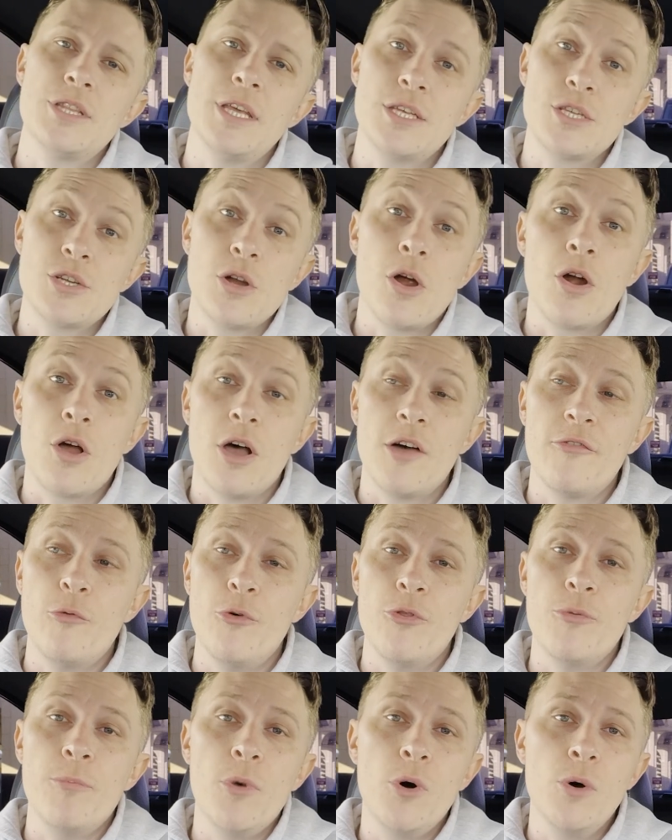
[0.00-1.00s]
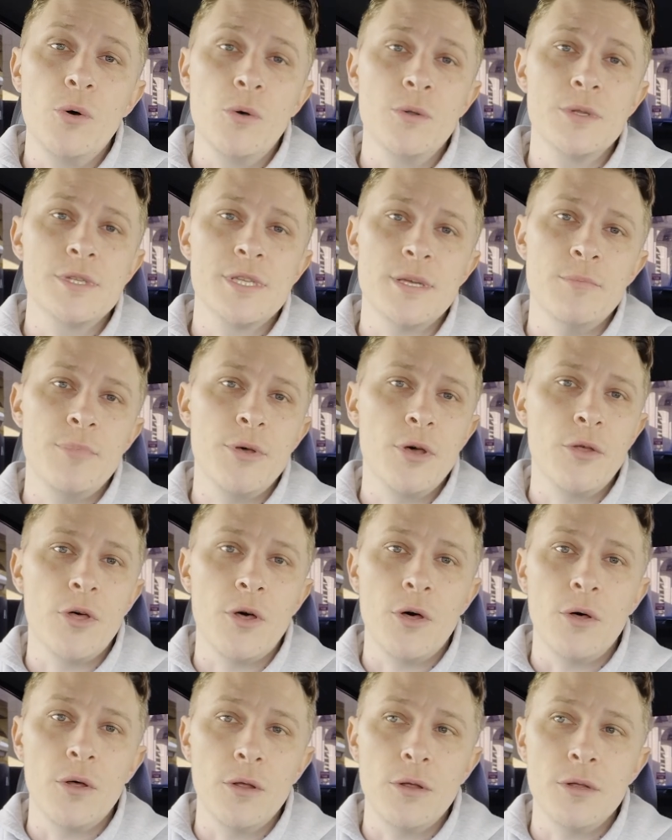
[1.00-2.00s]
They start off with molds and build the
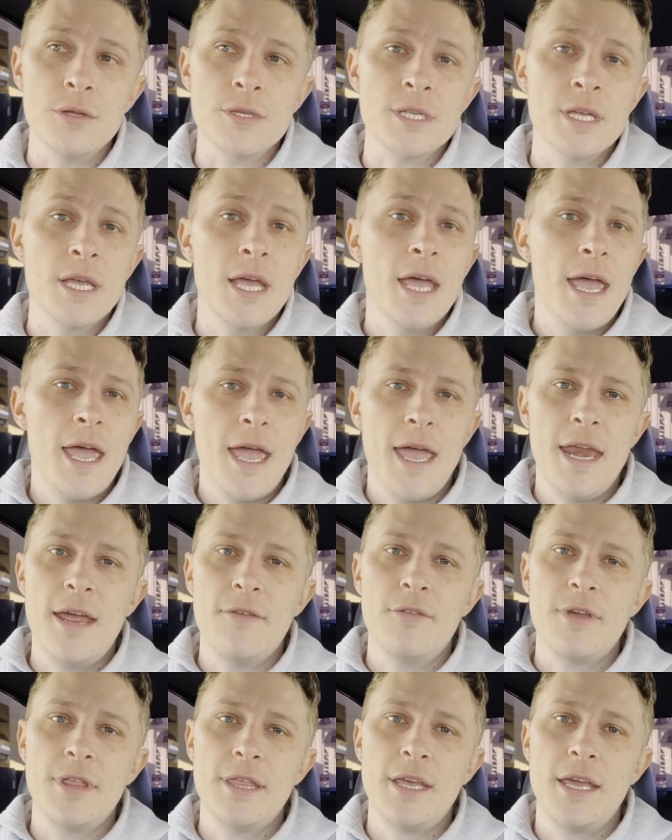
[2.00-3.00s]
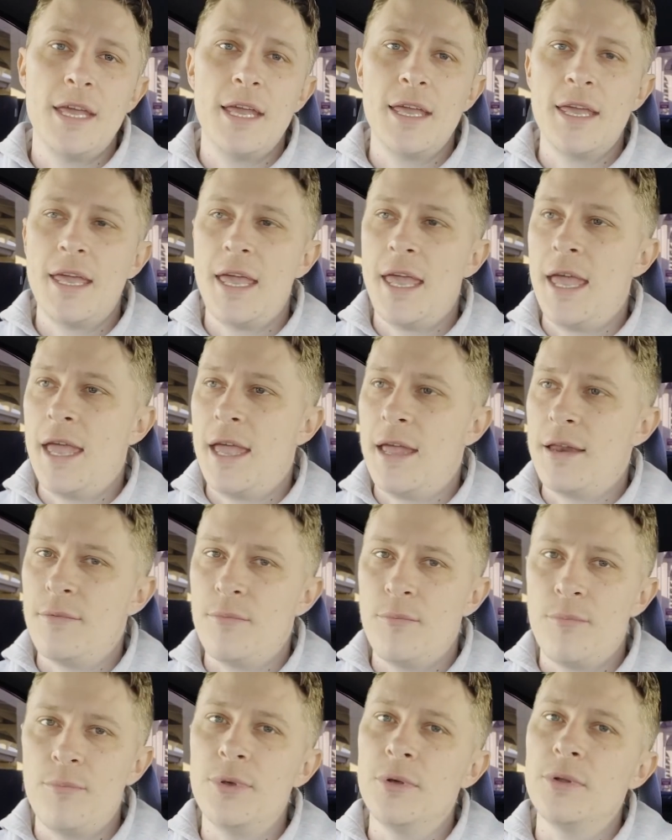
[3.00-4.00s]
holes and everything and
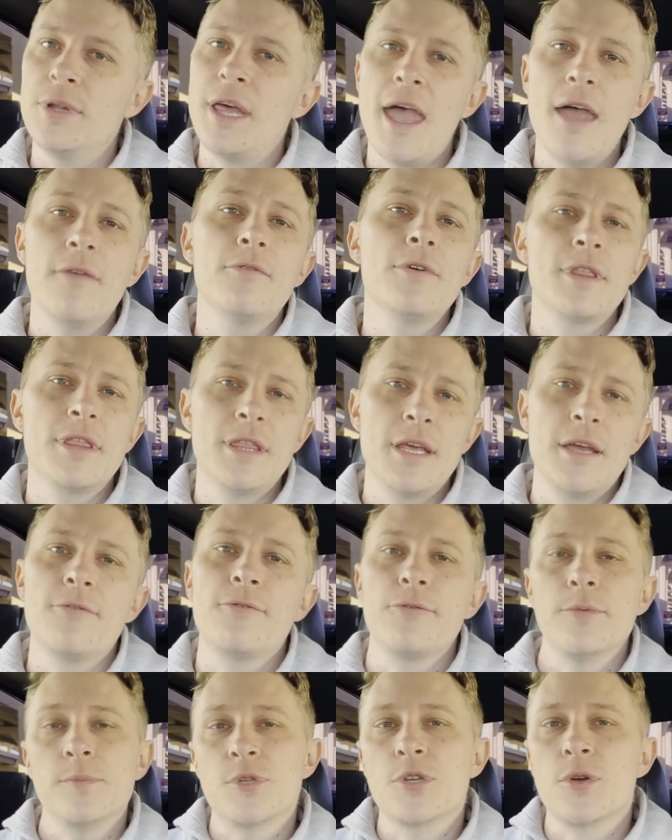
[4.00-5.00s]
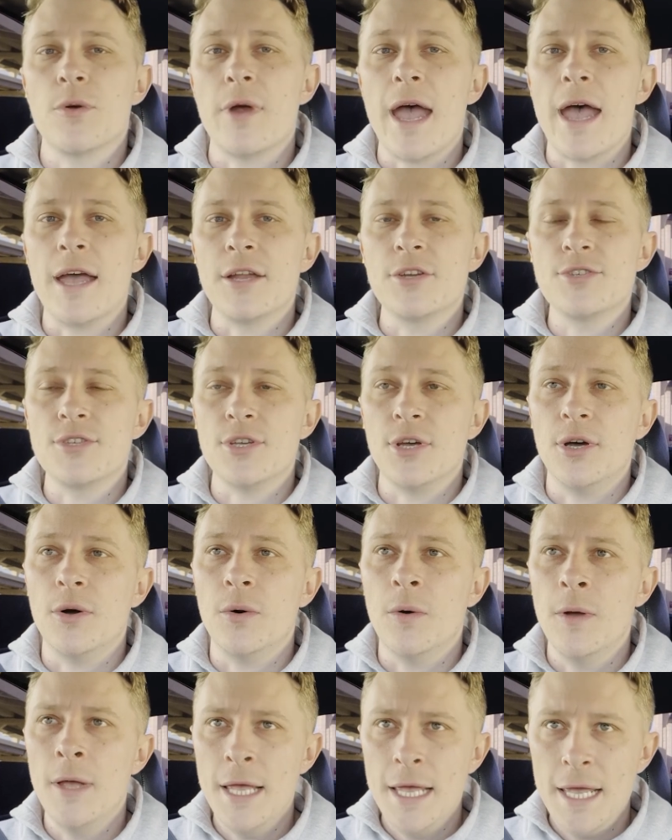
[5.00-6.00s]
build everything from scratch.
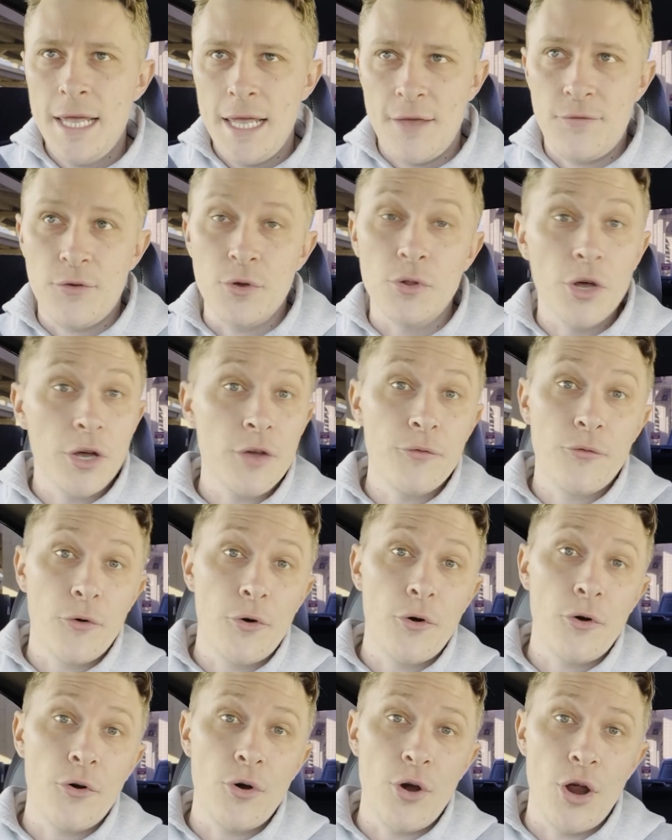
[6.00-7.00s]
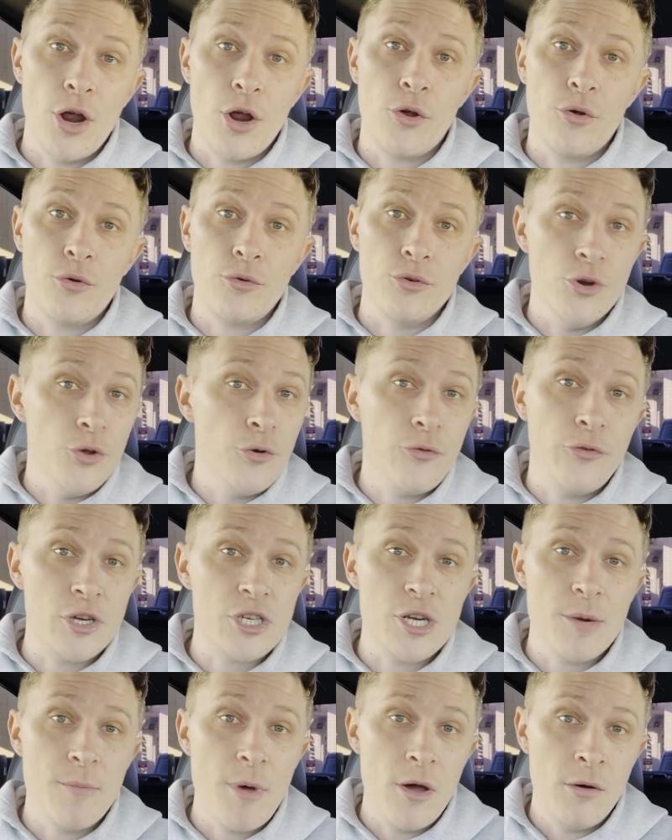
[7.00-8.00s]
So if you're looking for a new
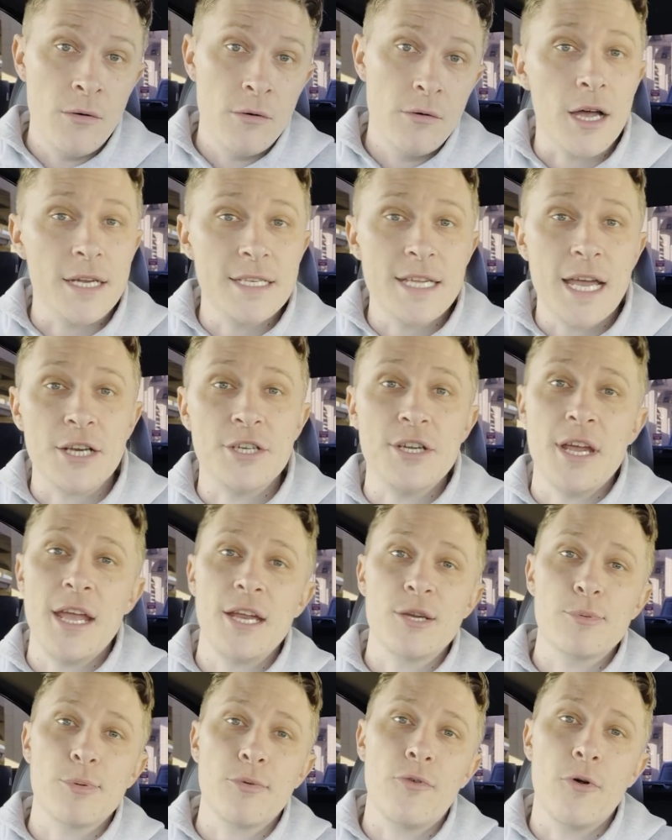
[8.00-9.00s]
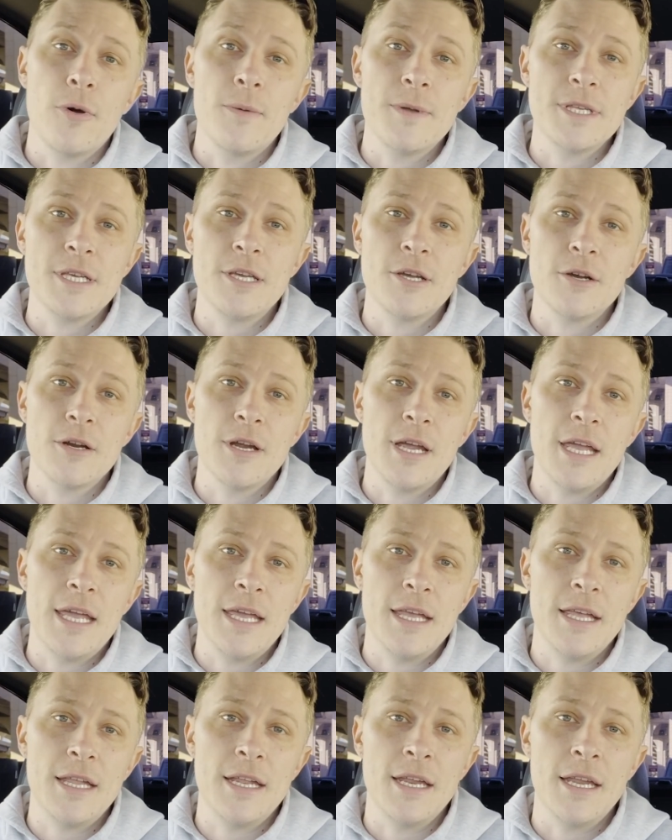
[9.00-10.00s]
fishing boat, contact JH Performance here
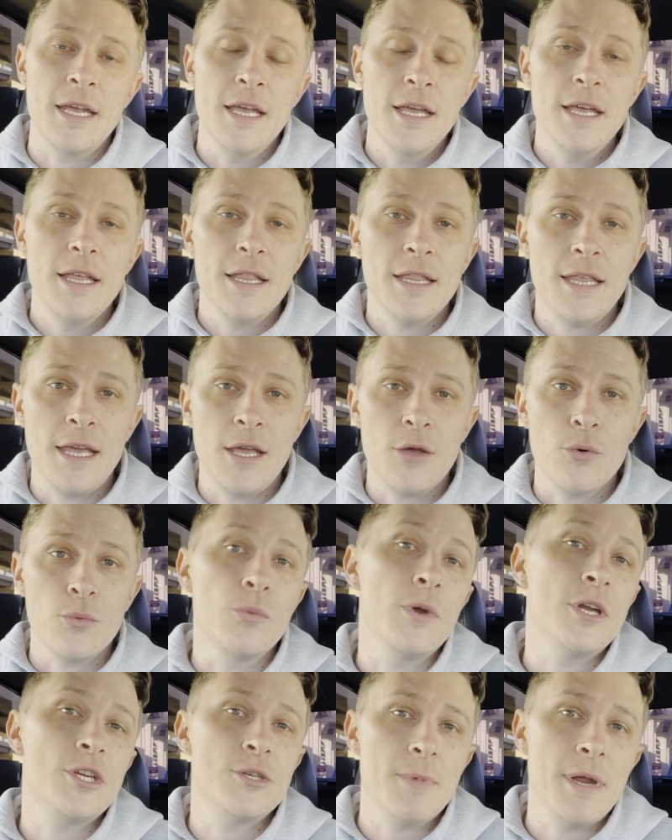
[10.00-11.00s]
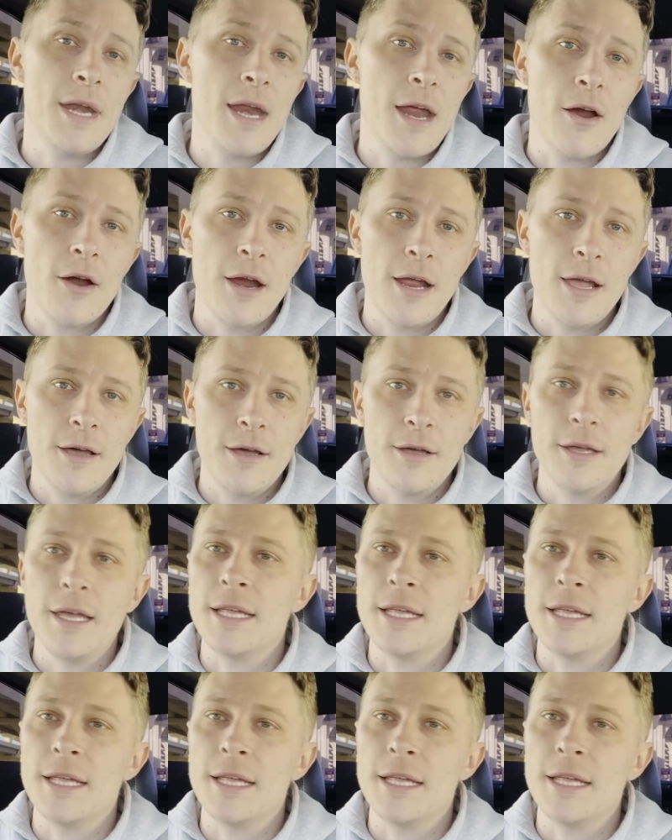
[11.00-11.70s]
in the Richmond area.